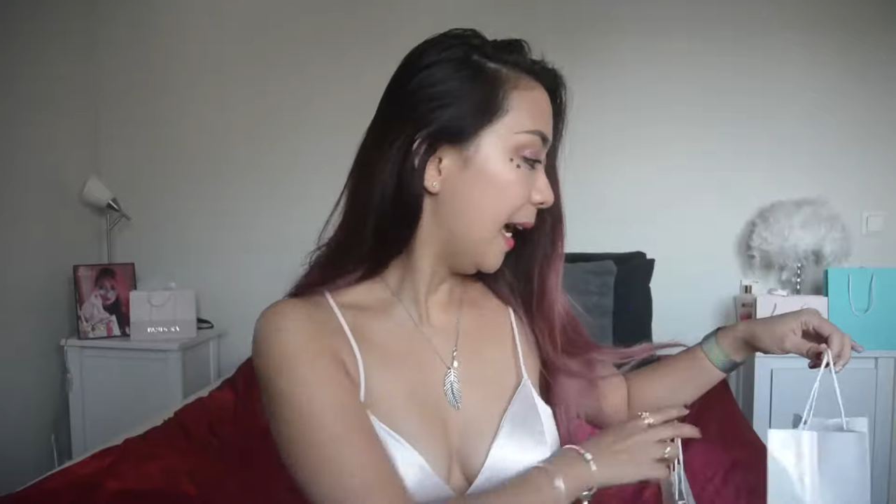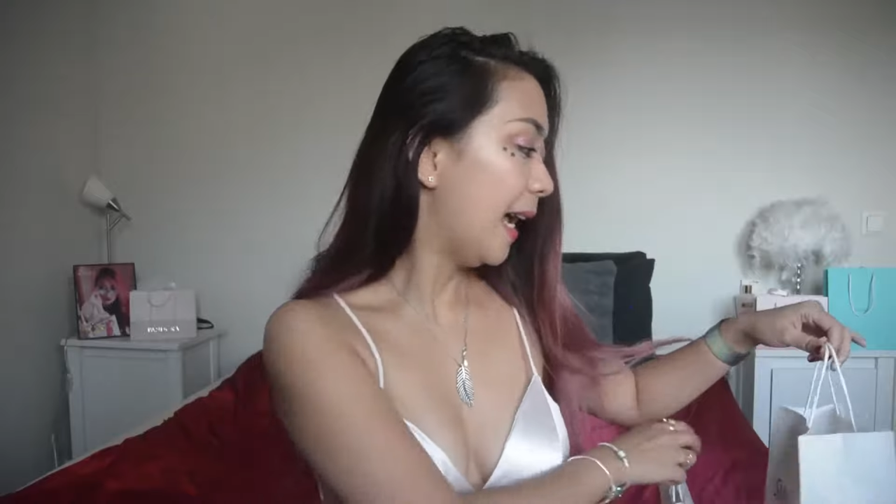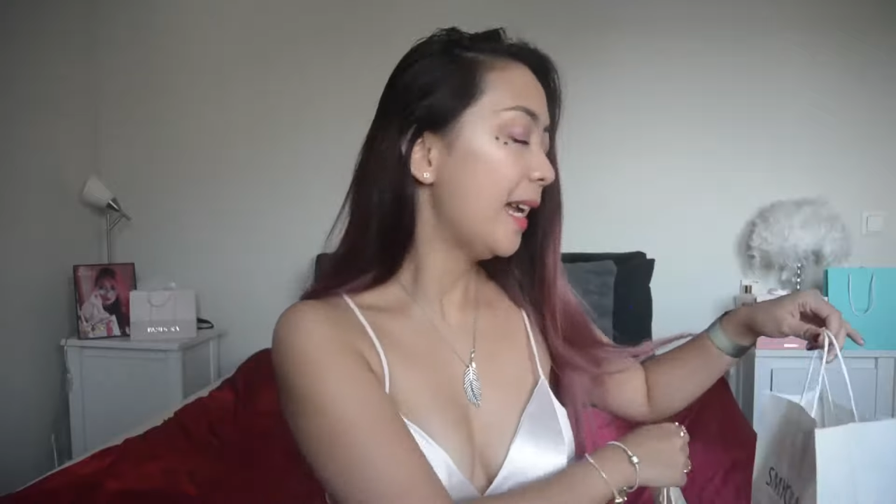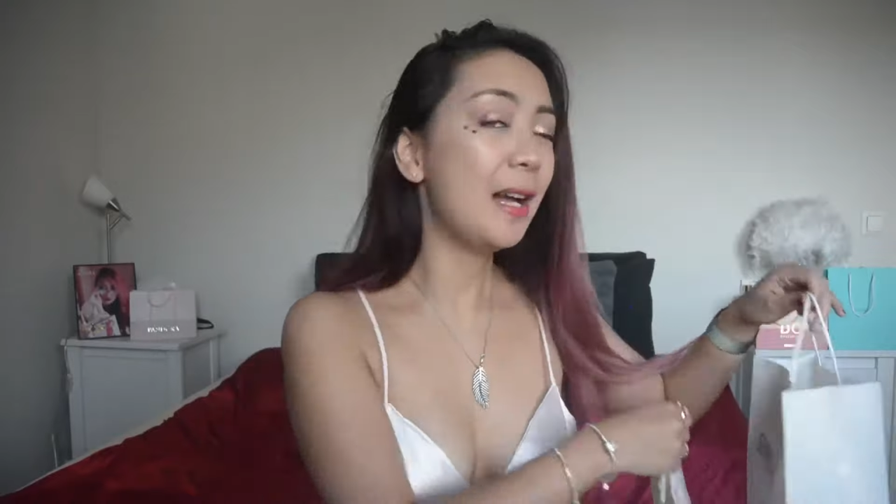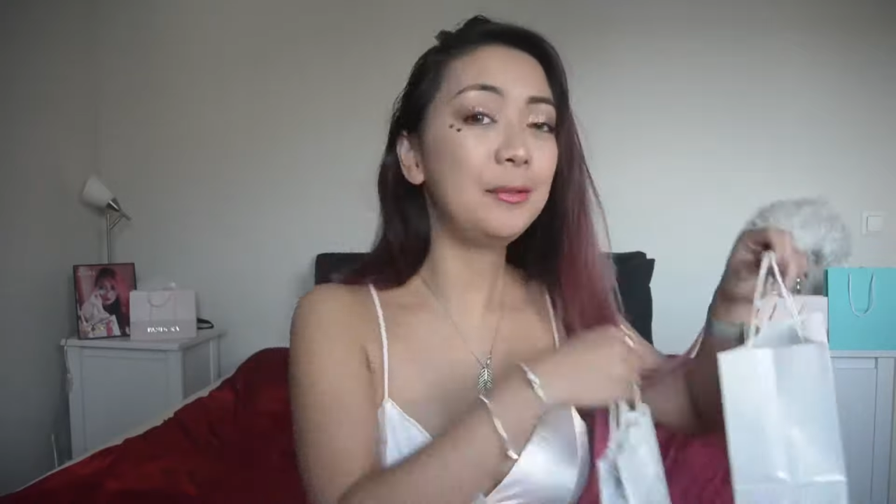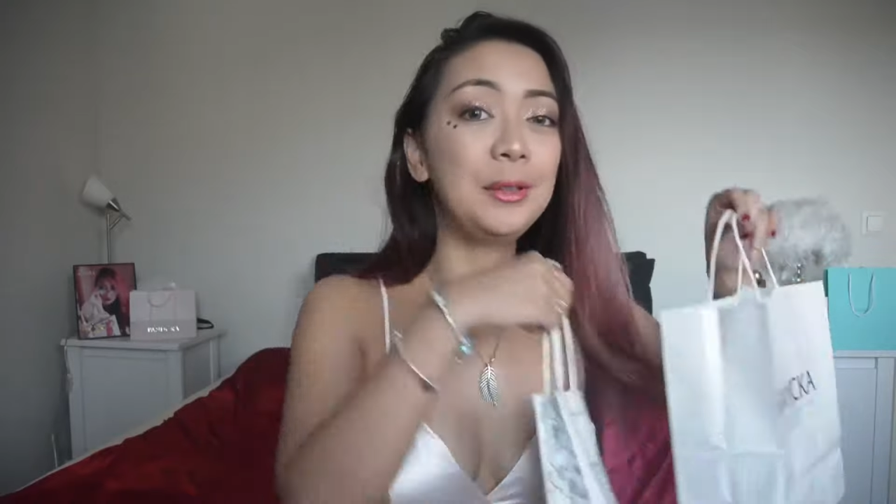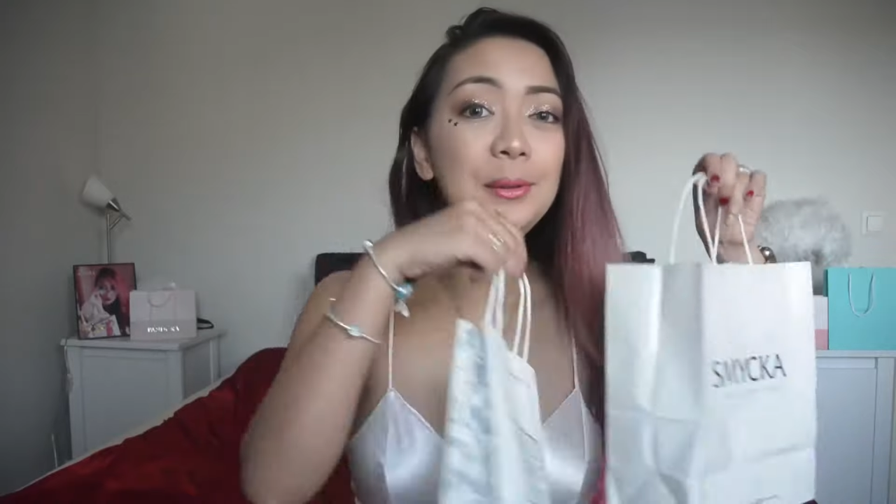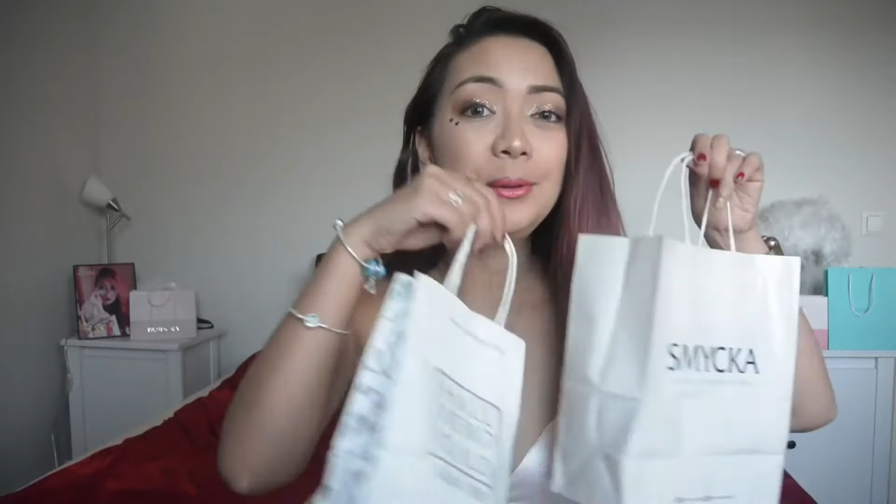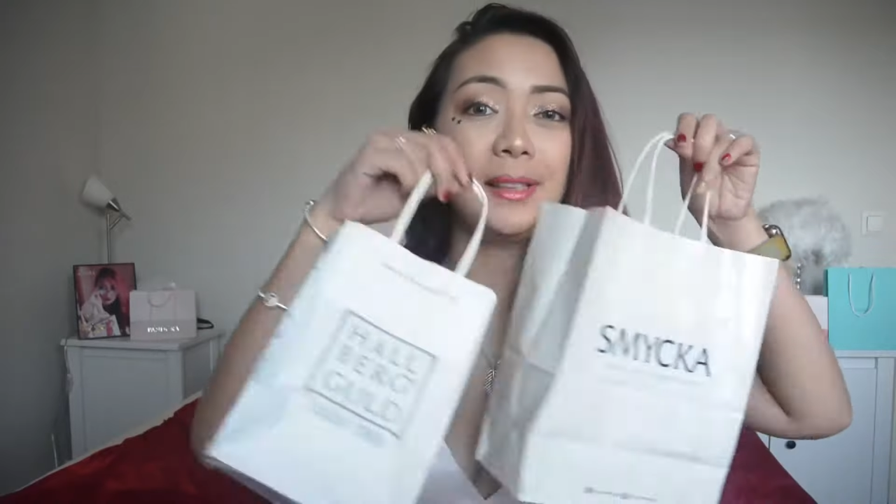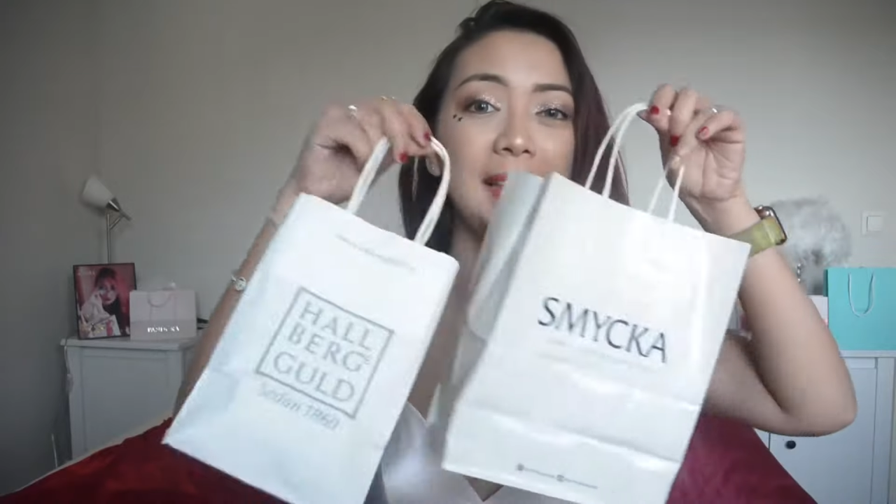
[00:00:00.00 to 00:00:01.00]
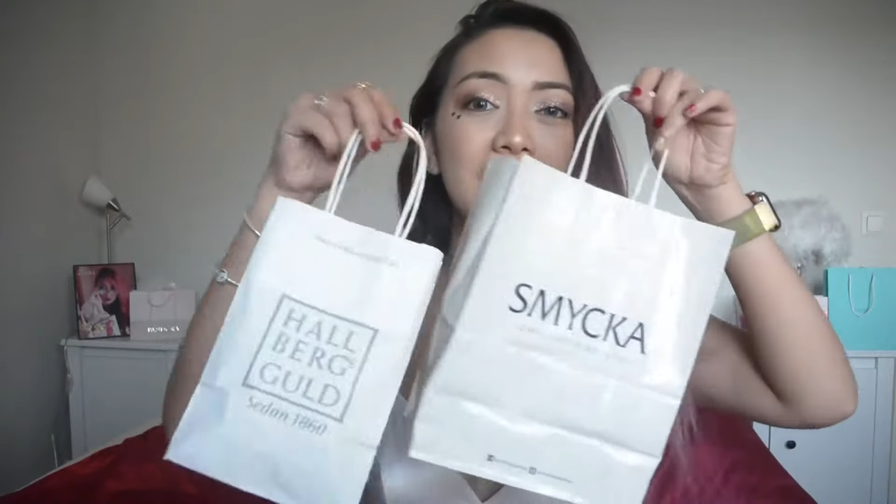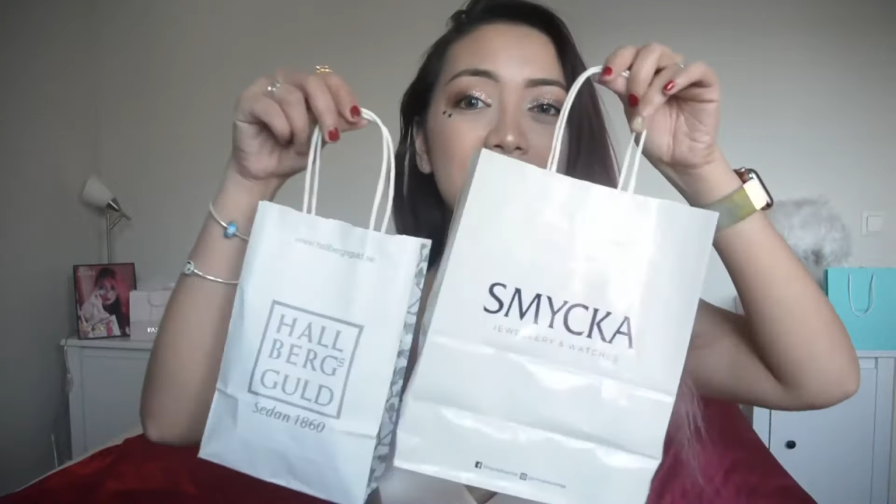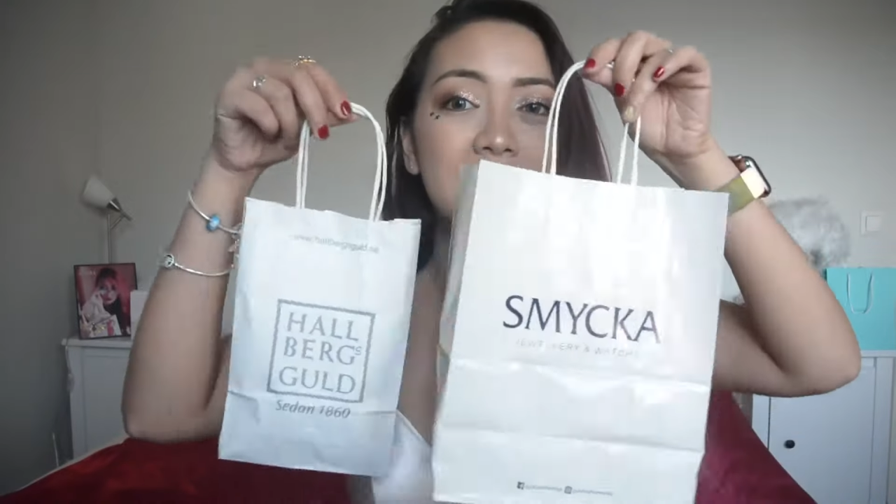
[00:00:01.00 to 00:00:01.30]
I have two things